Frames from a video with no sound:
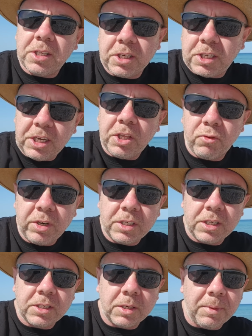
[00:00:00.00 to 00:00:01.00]
to the T3
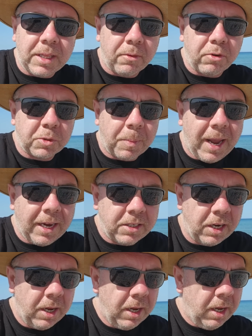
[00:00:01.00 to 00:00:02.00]
system in that
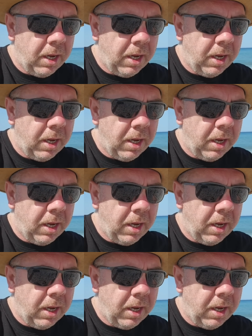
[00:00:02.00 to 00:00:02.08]
respect.